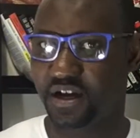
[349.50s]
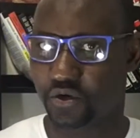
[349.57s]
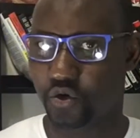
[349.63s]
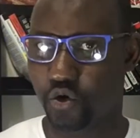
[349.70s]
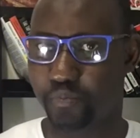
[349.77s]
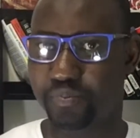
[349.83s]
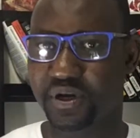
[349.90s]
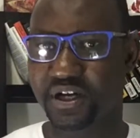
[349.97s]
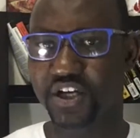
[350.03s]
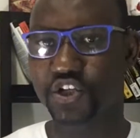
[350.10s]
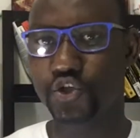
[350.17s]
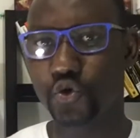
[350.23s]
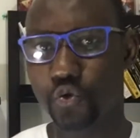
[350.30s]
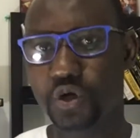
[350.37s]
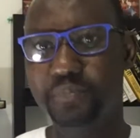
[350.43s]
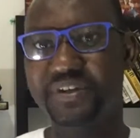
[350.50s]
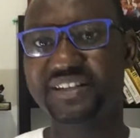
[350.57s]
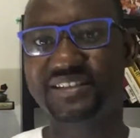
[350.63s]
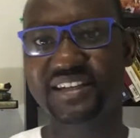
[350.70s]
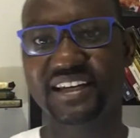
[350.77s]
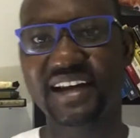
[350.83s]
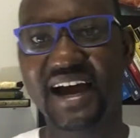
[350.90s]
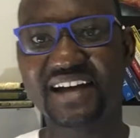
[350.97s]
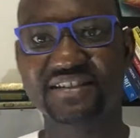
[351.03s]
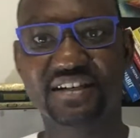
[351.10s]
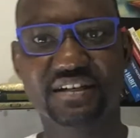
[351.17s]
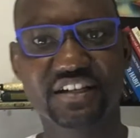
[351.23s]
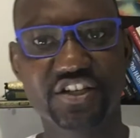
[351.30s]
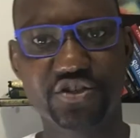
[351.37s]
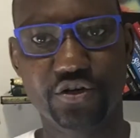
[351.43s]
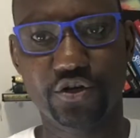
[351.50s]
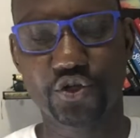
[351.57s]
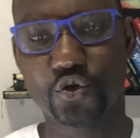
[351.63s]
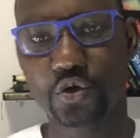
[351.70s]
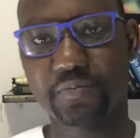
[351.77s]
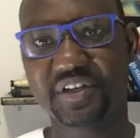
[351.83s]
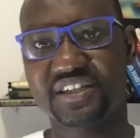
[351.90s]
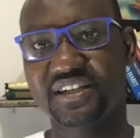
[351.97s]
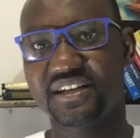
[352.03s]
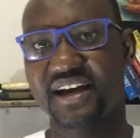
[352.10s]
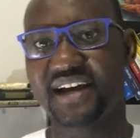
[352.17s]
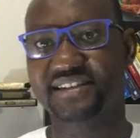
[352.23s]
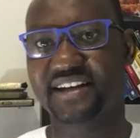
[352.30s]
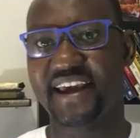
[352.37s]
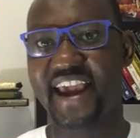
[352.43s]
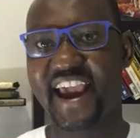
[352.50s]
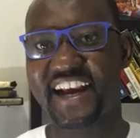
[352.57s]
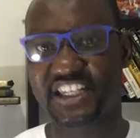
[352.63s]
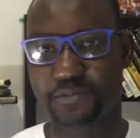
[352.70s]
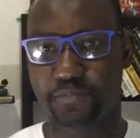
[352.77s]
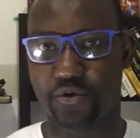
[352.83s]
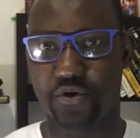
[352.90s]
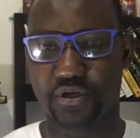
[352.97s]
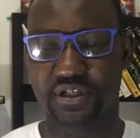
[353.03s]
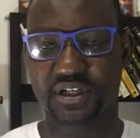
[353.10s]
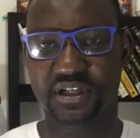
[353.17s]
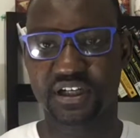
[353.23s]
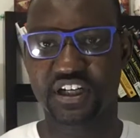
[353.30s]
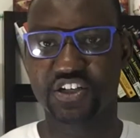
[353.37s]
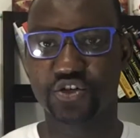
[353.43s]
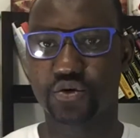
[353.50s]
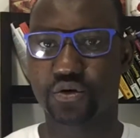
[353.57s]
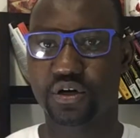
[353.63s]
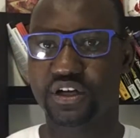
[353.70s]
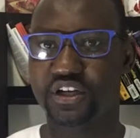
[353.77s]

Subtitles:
group. You will be seen as a leader. You will be seen as an expert in your